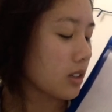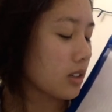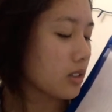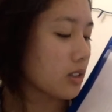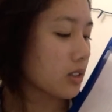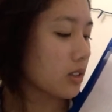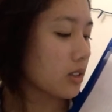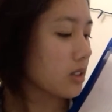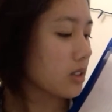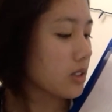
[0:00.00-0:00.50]

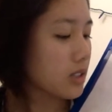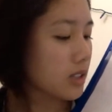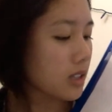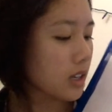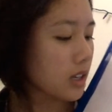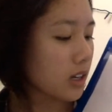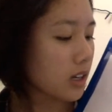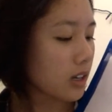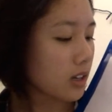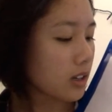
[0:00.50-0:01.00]
So let's
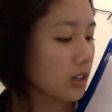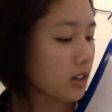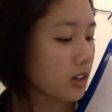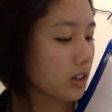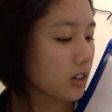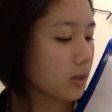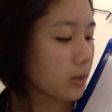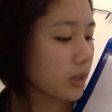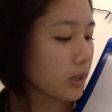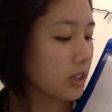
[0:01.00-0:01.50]
say here
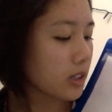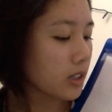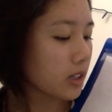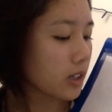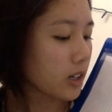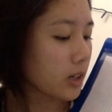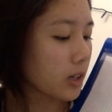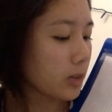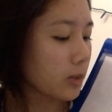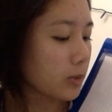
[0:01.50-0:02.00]
are my
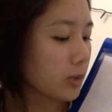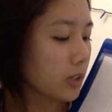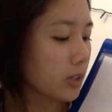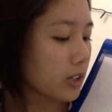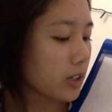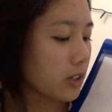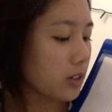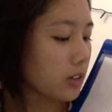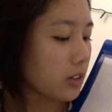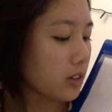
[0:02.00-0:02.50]
complementary
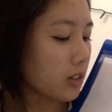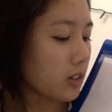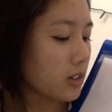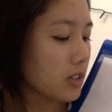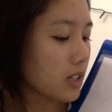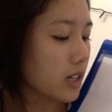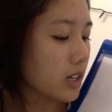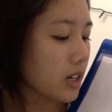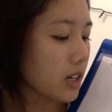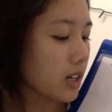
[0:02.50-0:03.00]

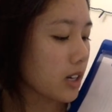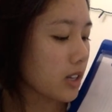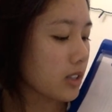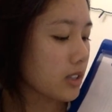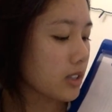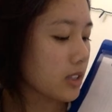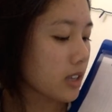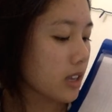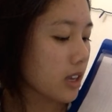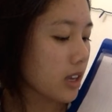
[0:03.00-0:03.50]
nucleotides,